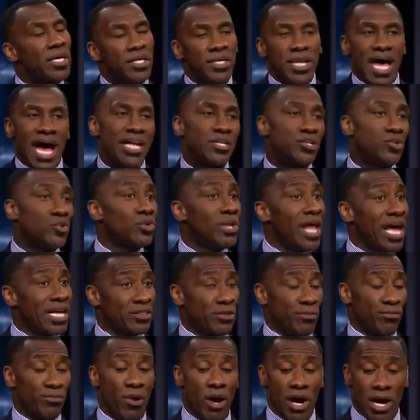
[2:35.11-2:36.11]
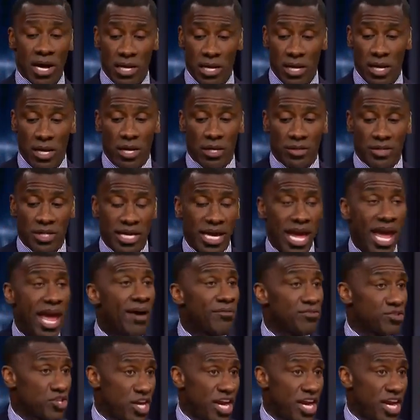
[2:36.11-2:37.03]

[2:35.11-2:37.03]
Now, I do like the Cavs'